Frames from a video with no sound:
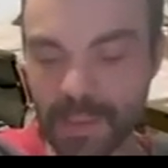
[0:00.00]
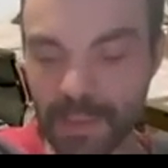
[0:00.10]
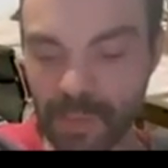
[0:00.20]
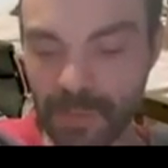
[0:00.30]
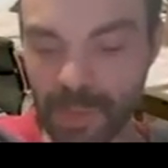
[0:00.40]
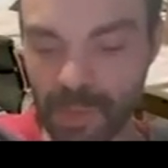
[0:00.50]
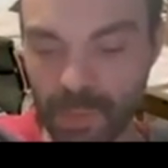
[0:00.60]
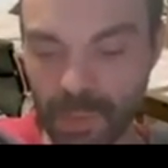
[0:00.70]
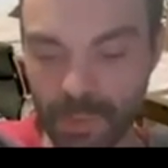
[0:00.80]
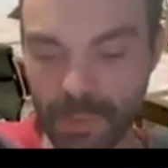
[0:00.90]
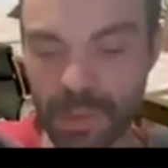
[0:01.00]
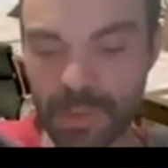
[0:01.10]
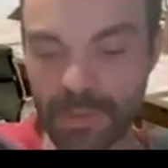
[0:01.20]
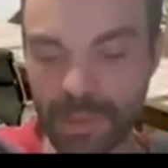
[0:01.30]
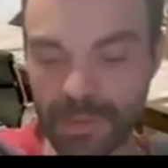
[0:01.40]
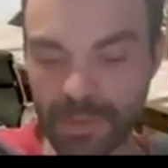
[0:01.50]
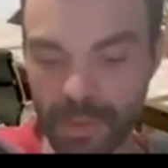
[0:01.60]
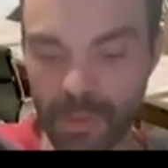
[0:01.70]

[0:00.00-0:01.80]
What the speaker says: It will be true that the